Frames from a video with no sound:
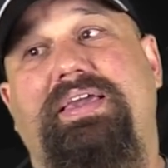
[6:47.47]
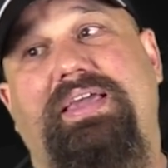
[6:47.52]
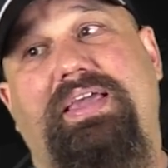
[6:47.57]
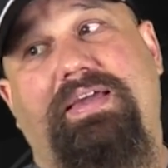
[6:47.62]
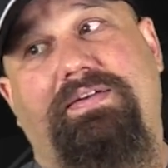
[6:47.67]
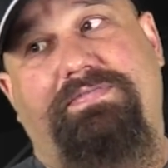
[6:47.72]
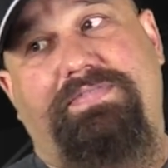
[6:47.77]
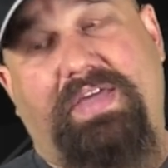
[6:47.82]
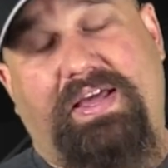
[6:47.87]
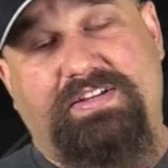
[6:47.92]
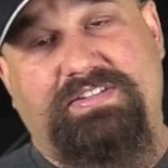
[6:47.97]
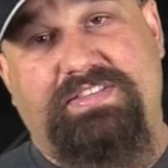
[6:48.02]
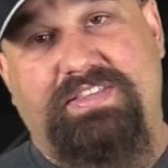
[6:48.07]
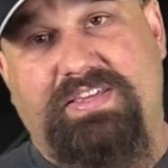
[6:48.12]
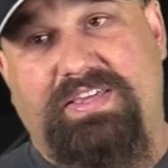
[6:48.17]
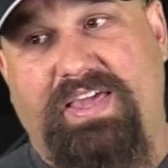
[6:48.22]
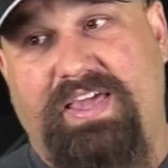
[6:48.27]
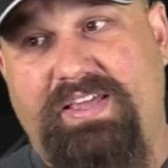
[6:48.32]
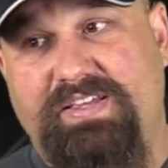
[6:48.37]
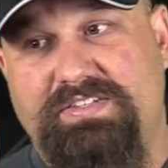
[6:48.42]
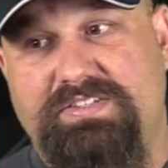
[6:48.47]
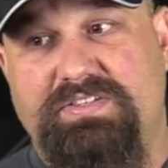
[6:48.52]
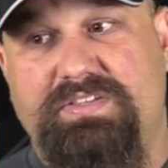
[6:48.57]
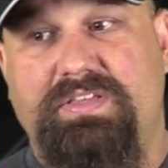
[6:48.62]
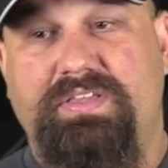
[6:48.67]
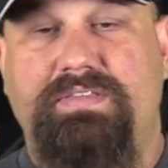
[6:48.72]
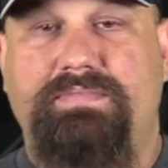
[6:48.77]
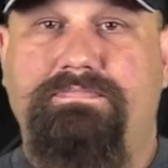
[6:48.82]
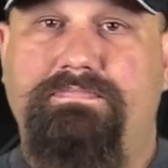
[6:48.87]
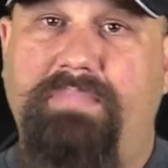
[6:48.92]
If that's the case,
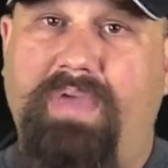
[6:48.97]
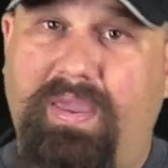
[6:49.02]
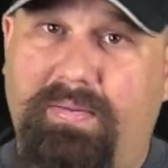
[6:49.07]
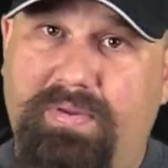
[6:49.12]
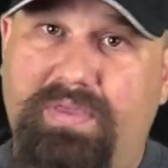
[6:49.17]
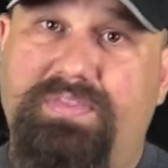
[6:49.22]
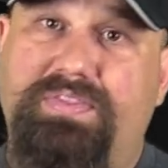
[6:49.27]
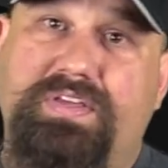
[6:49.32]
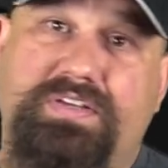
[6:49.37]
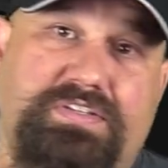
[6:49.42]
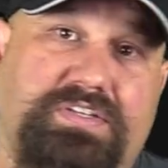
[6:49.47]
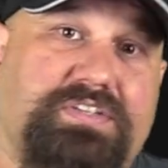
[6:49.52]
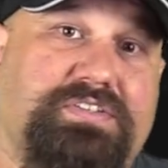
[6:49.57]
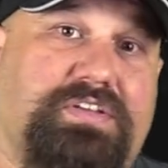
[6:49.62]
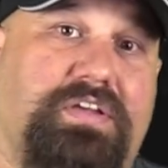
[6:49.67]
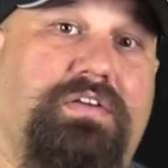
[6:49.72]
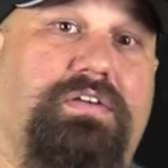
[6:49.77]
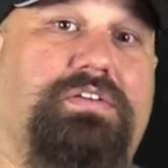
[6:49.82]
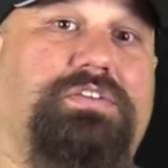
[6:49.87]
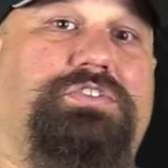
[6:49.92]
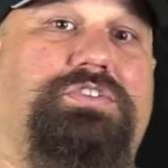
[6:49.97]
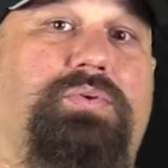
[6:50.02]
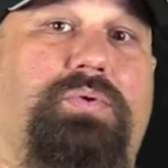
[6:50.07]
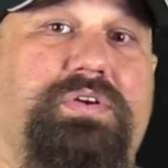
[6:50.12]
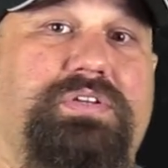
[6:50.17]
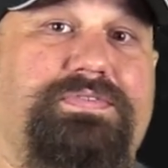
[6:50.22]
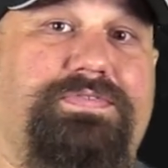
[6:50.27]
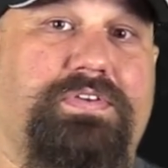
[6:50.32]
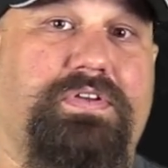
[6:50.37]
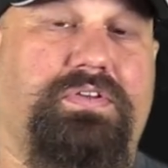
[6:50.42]
maybe this is a good
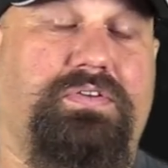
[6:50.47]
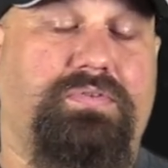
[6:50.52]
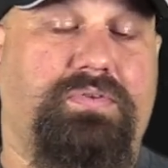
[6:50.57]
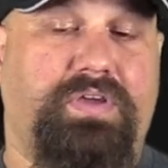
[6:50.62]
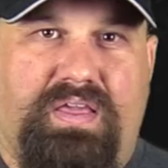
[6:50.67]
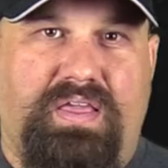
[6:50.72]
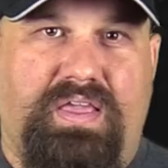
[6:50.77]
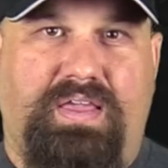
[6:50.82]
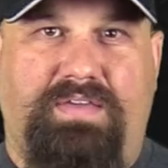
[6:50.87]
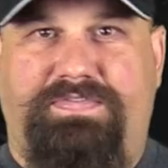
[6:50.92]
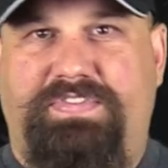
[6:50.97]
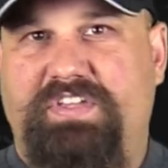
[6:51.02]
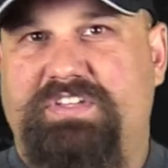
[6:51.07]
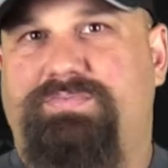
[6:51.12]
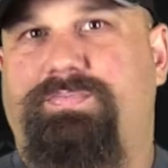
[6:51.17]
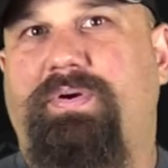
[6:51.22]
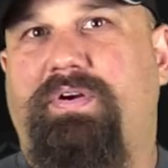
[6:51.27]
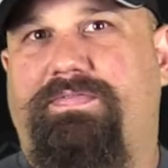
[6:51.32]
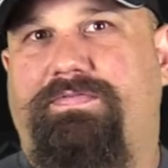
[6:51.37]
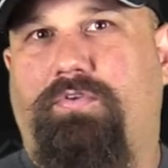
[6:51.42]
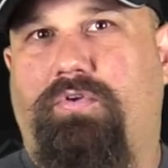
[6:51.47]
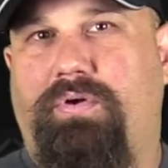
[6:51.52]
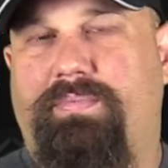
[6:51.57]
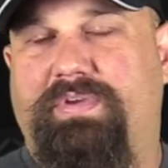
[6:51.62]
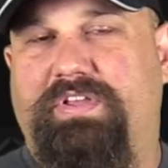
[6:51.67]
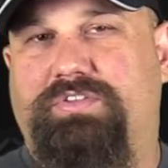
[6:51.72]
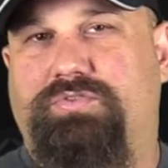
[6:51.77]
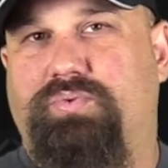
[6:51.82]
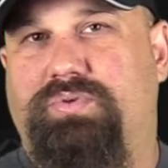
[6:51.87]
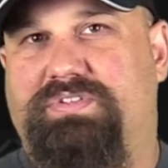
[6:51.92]
choice for you. If this
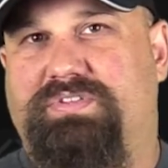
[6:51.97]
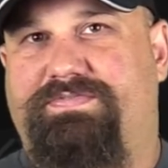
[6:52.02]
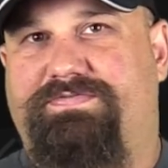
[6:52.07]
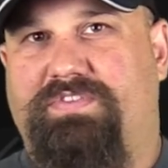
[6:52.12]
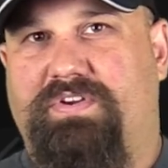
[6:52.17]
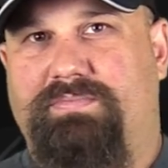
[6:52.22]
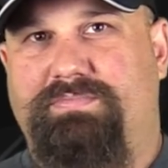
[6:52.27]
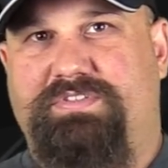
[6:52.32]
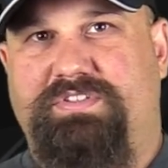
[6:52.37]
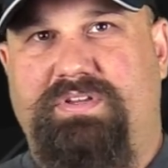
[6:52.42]
performance was from